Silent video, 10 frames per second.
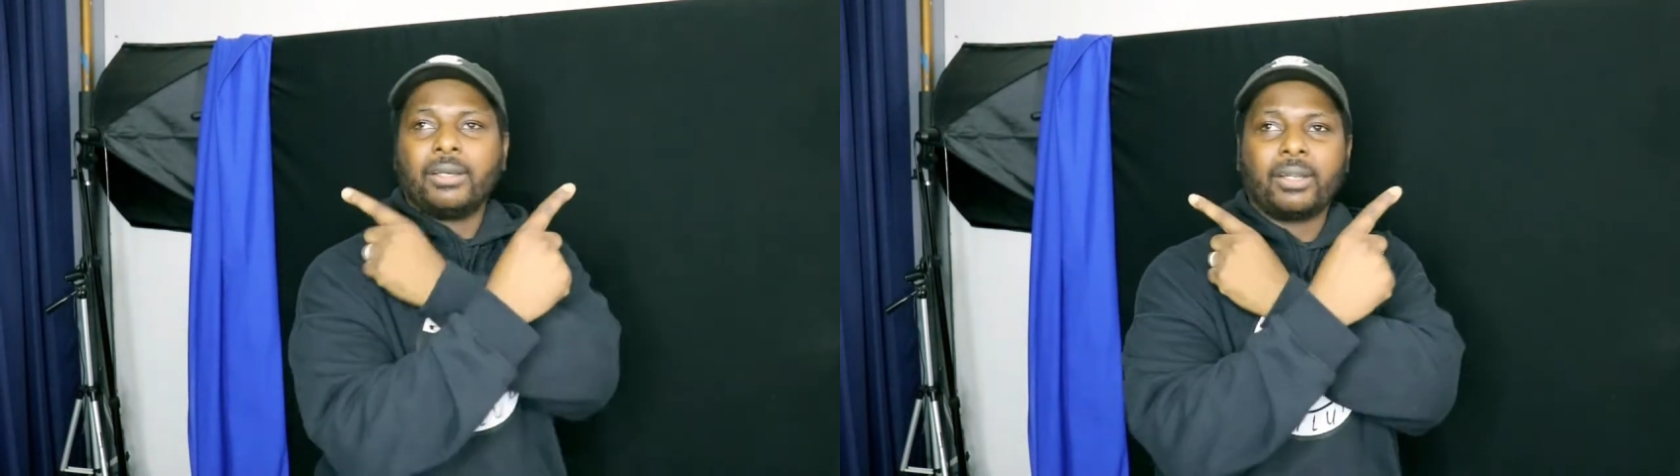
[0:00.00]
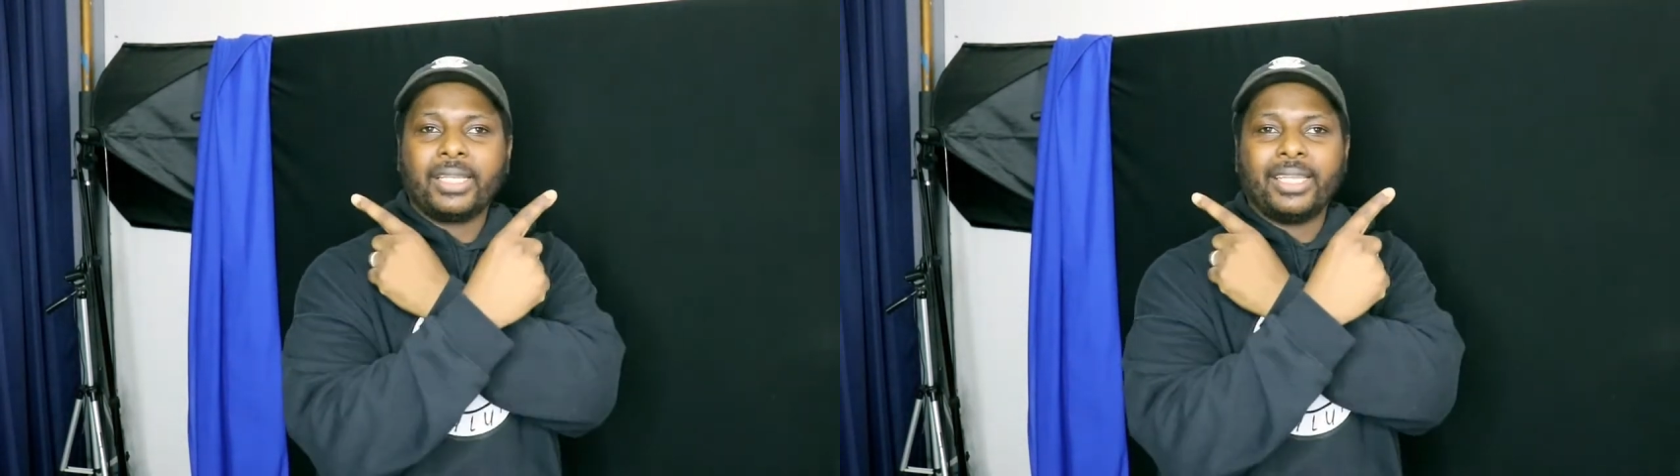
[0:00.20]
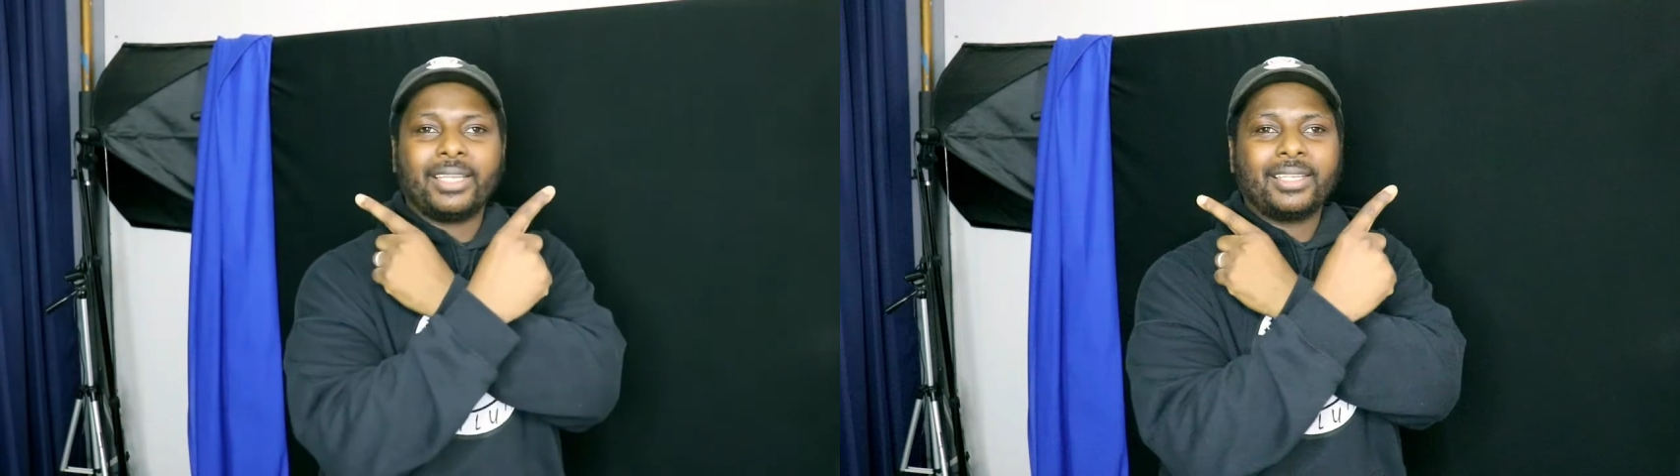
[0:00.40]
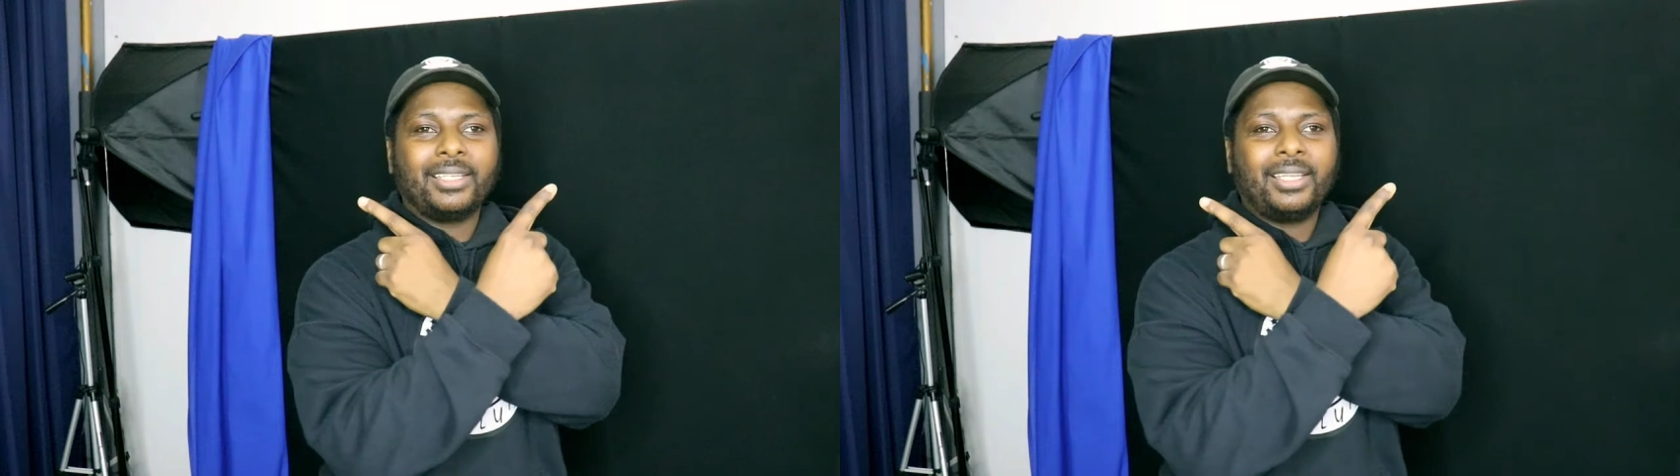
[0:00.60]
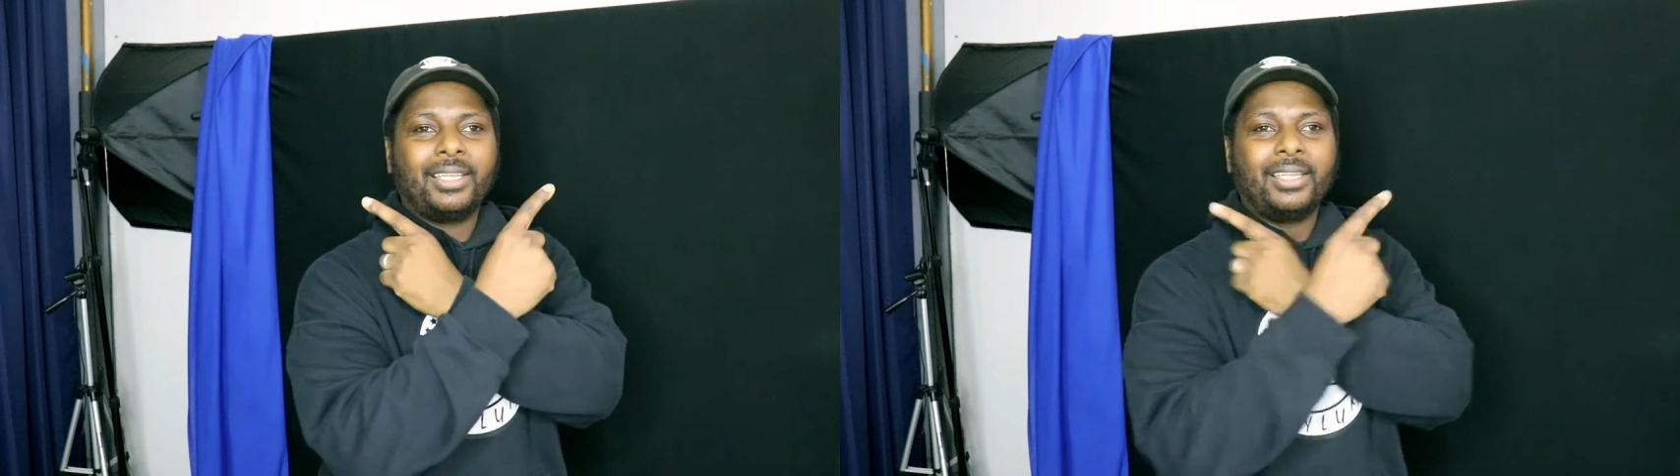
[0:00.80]
or here.
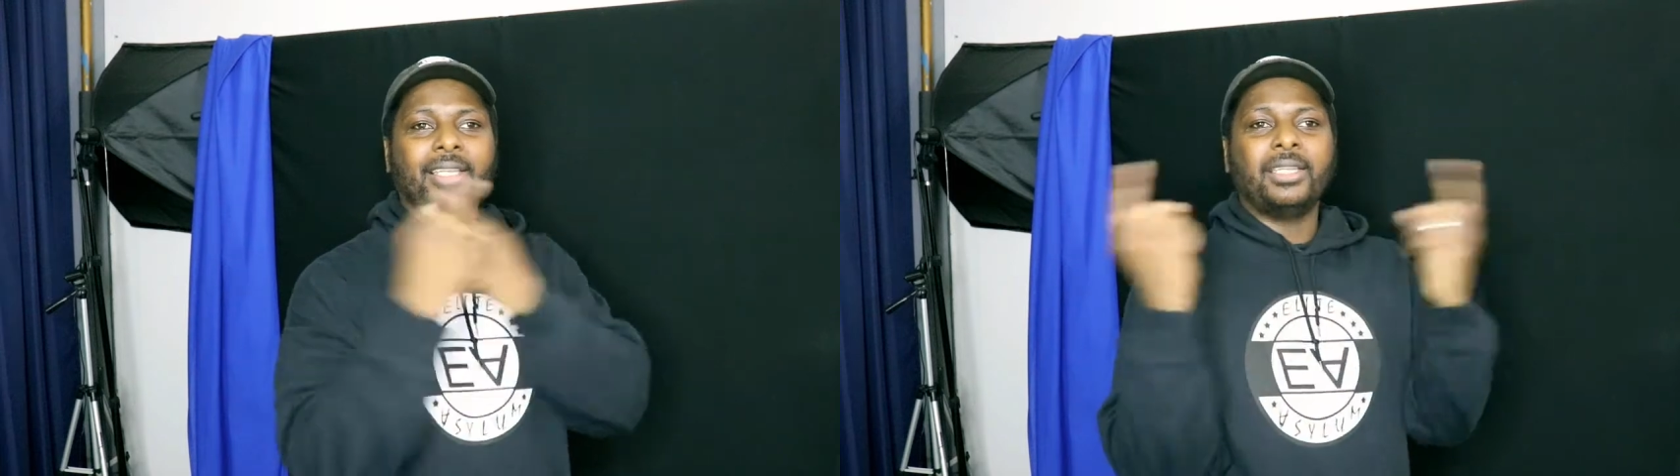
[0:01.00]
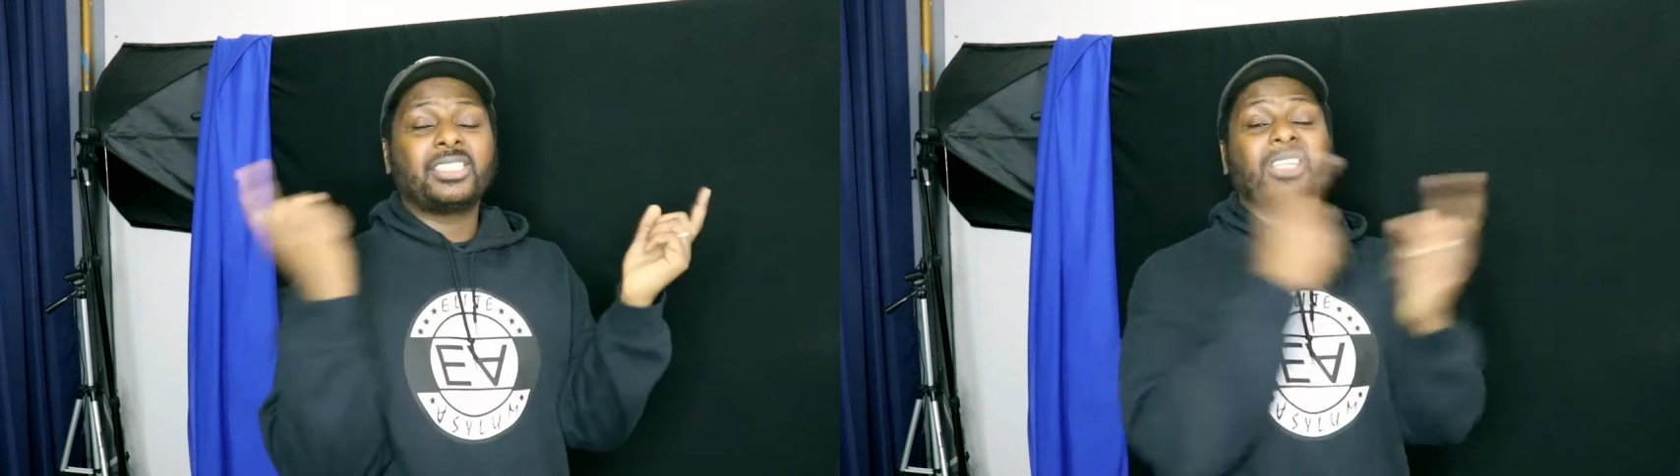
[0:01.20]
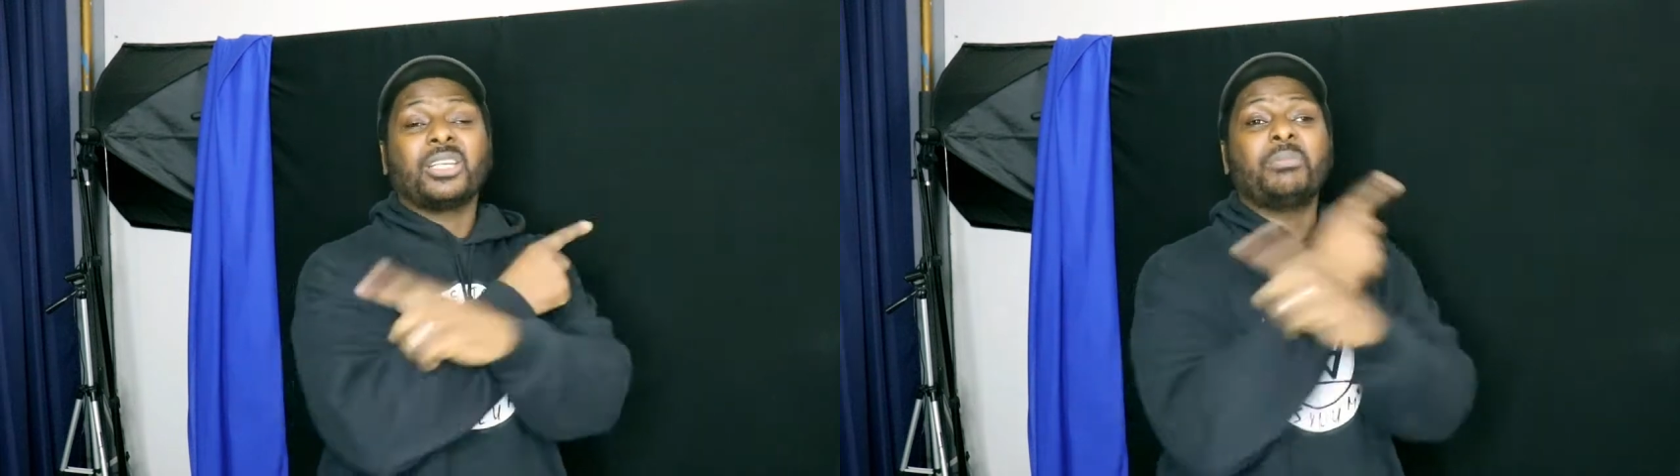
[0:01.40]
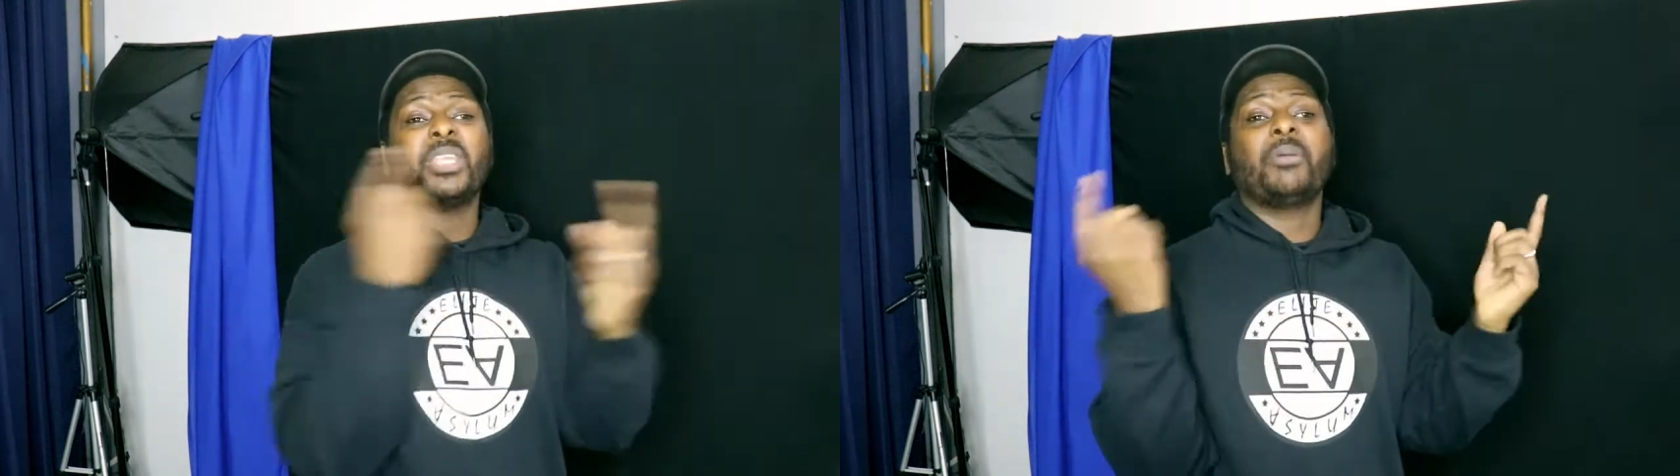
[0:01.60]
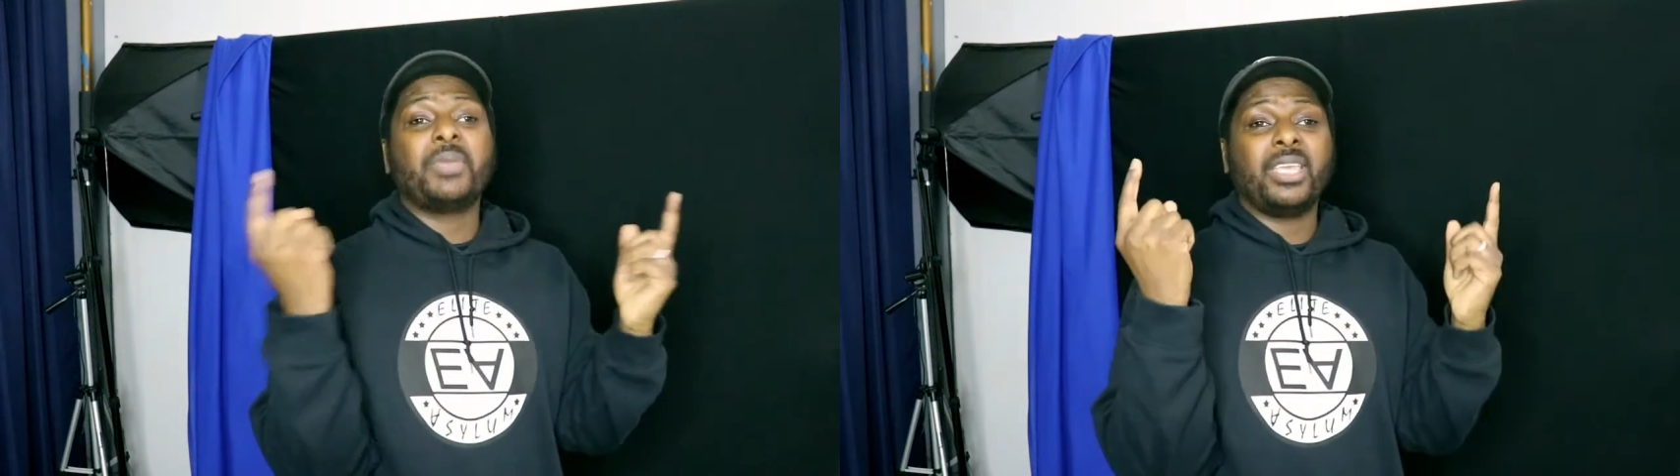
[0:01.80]
It's gonna
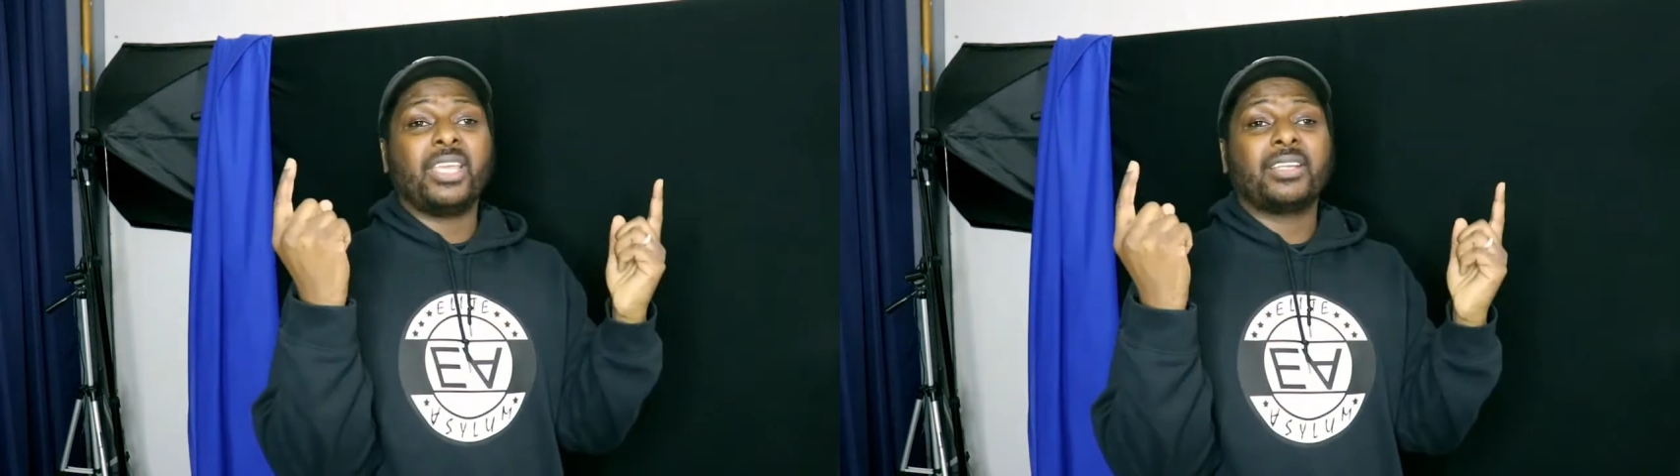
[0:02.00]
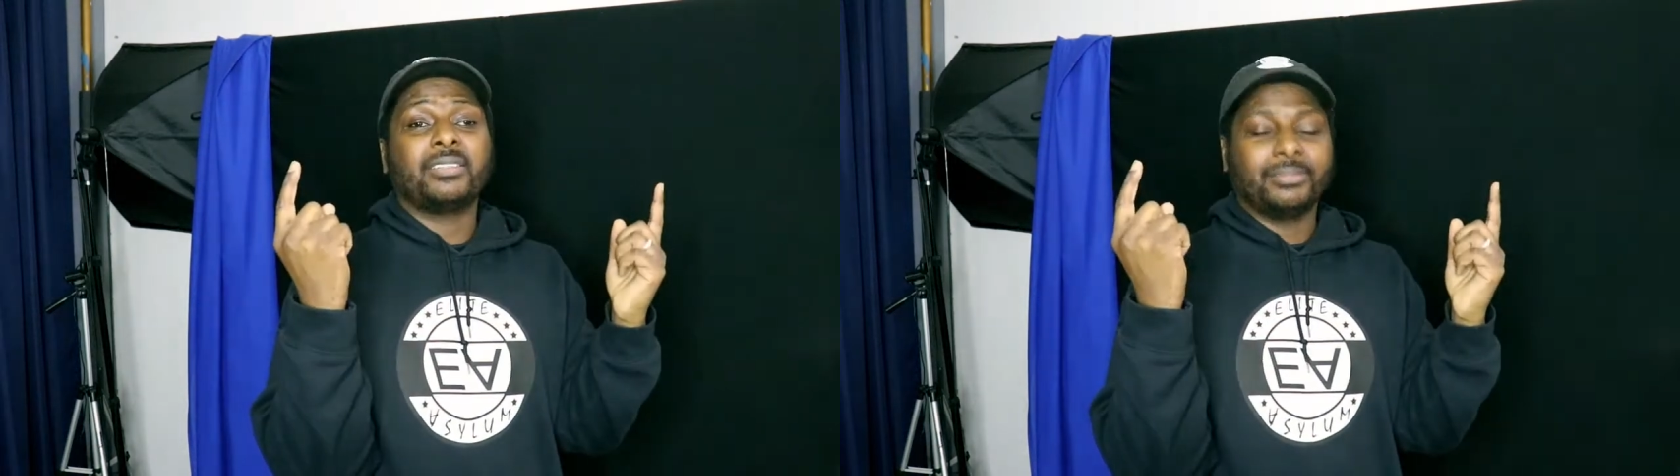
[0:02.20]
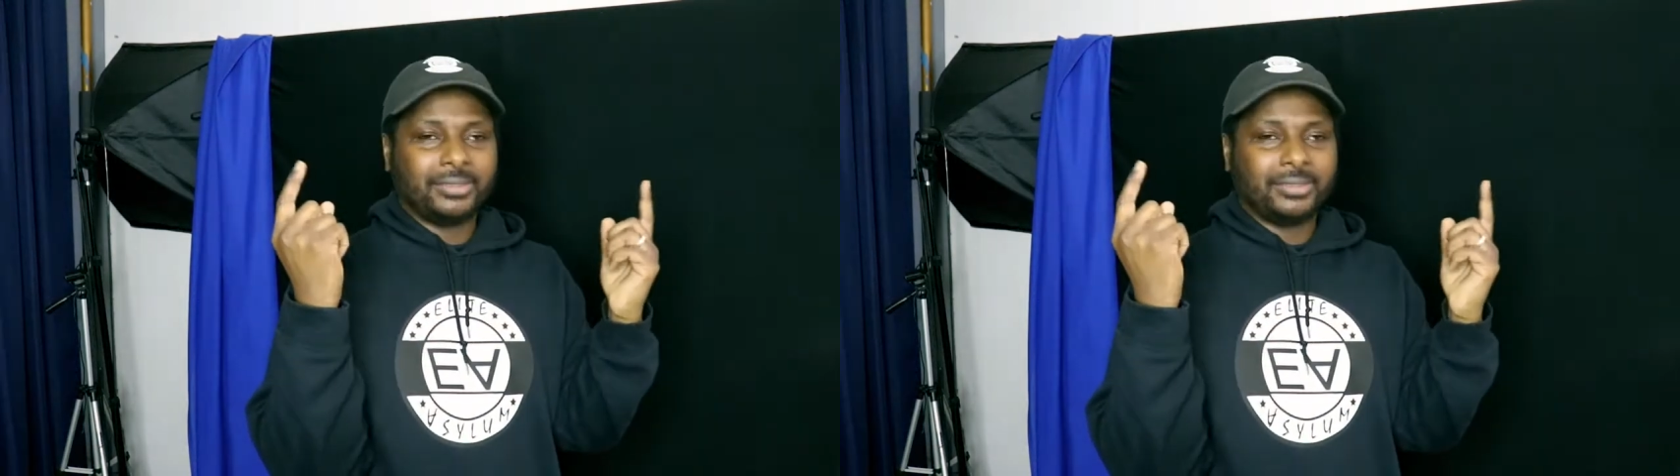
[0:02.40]
be up here.